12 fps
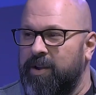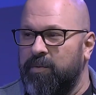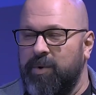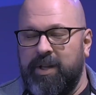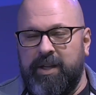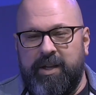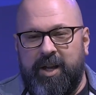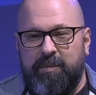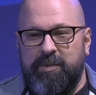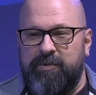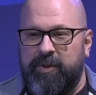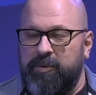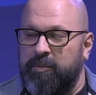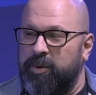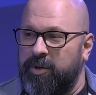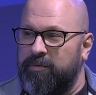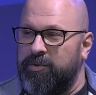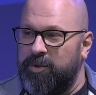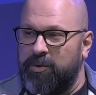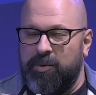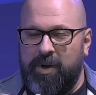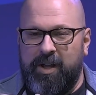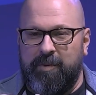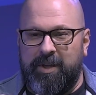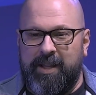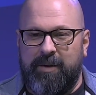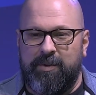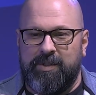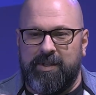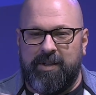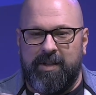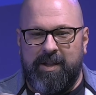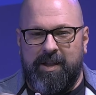really comes from the book of deuteronomy that was a,